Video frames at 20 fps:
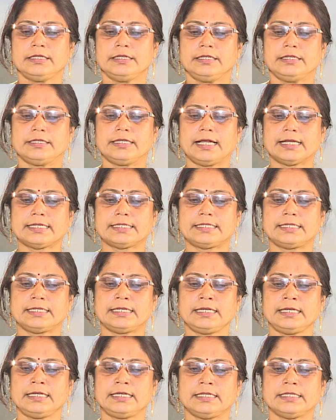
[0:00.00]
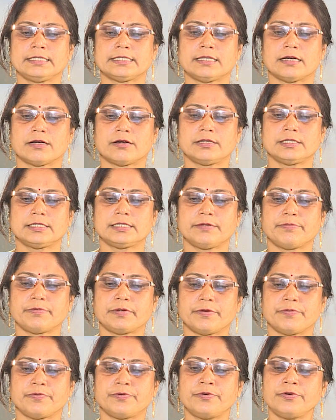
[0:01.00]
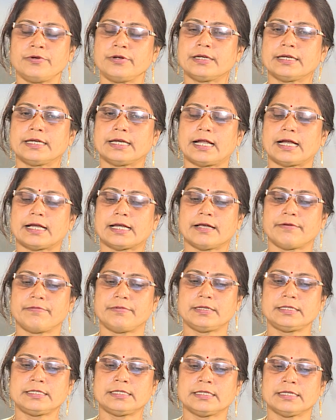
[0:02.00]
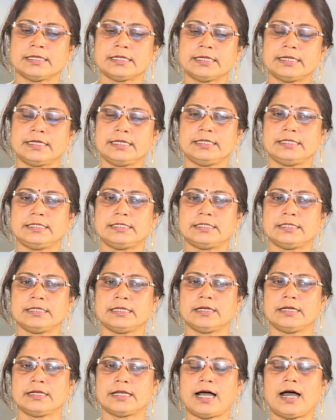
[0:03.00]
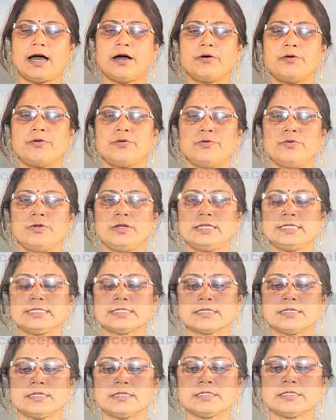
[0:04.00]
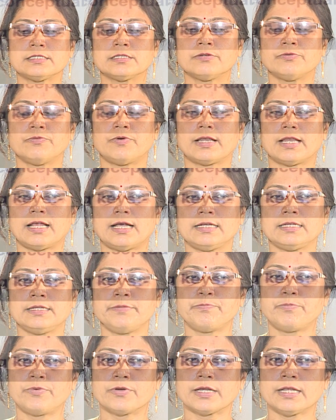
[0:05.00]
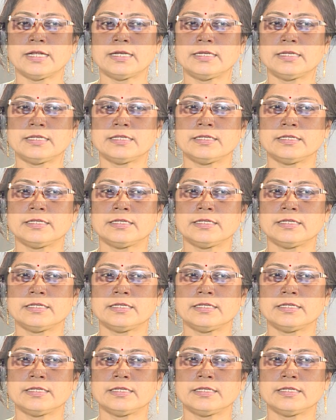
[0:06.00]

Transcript: Next is the concept of database keys. Now, we will discuss one important